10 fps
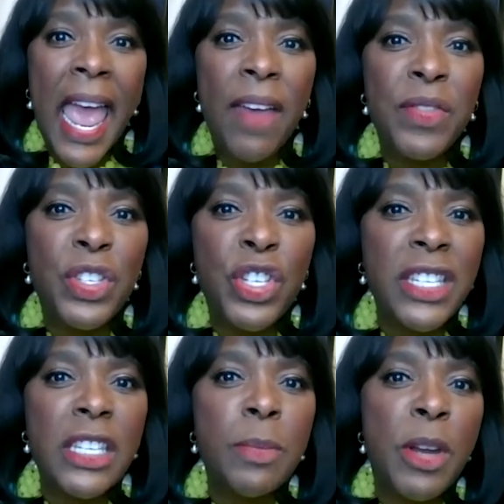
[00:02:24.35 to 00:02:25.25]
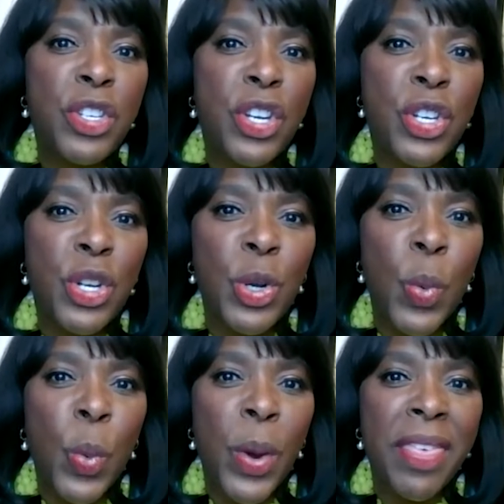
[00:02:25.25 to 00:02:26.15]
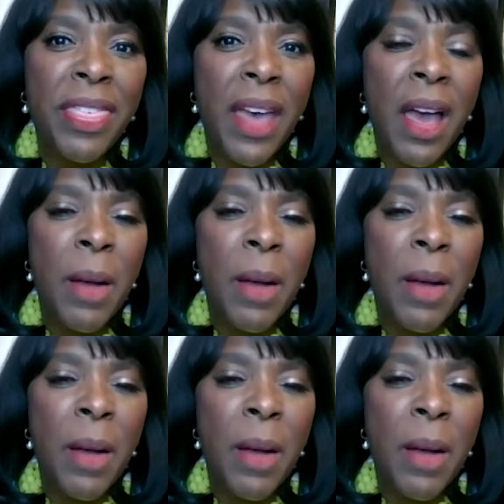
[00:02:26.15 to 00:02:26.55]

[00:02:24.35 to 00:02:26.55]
have just as much to do with